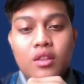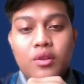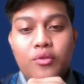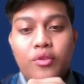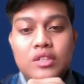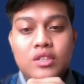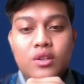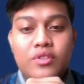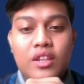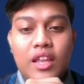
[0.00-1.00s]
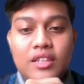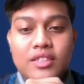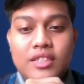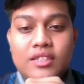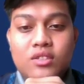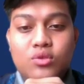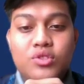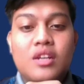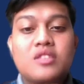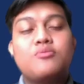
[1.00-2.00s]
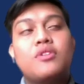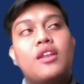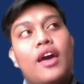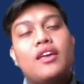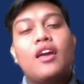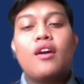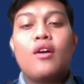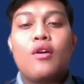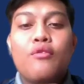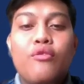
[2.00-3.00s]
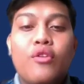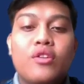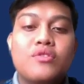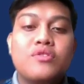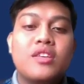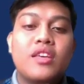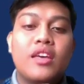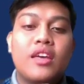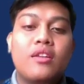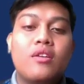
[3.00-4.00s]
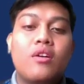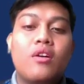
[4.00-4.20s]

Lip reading: The function of the lens is to transmit light, focusing it